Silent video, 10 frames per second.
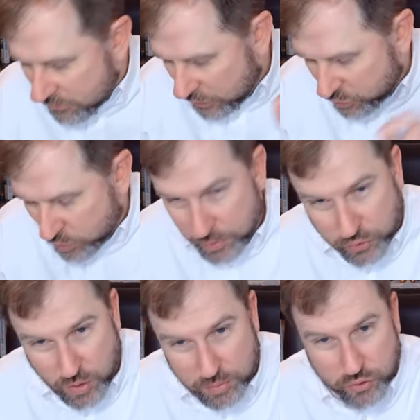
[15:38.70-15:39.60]
Scribble,
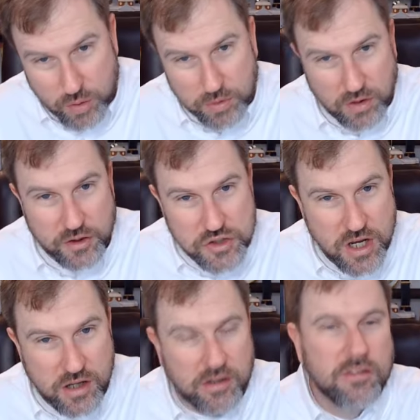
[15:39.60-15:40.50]
scribble, scribble on a
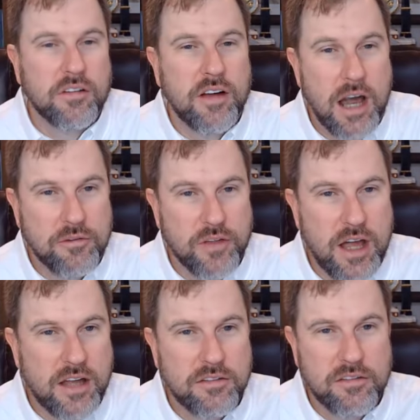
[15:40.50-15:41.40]
check. After
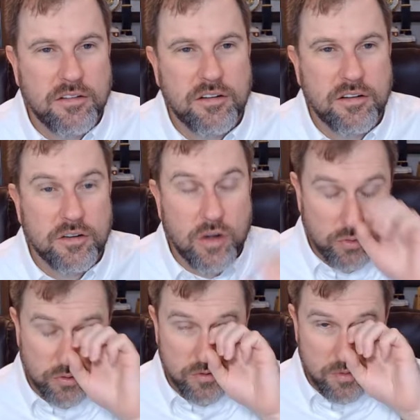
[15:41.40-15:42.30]
that,
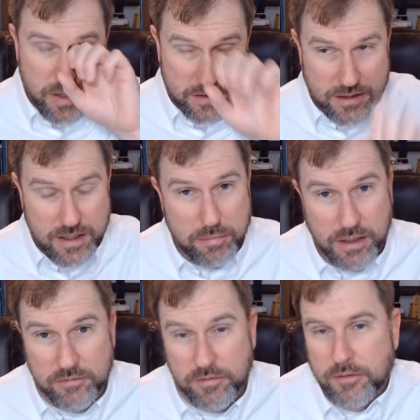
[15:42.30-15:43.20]
goes into the Biden
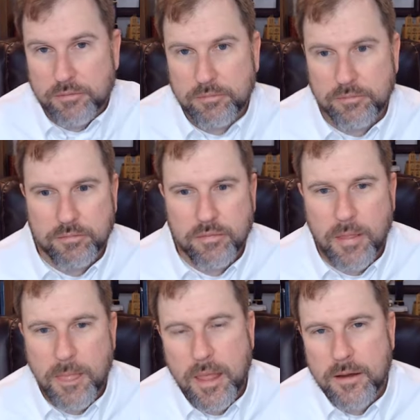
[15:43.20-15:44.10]
campaign fund.
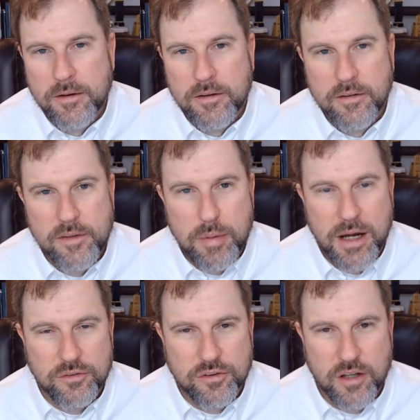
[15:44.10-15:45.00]
The
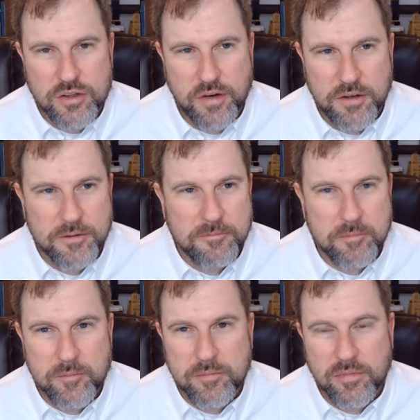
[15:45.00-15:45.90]
Biden slush fund.
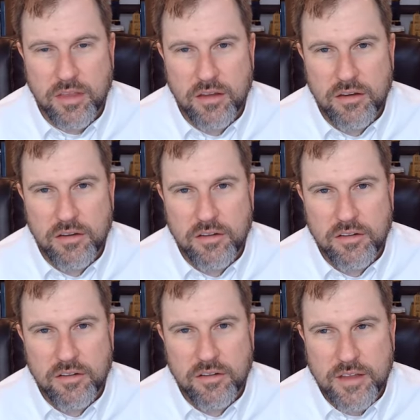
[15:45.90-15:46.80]

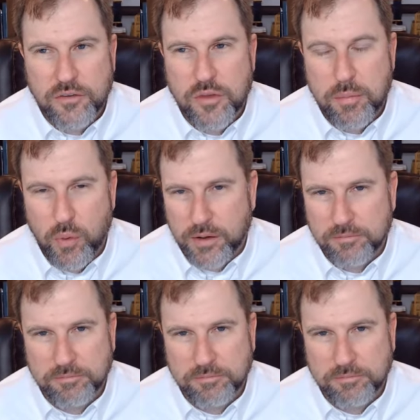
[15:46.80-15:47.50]
That's the point.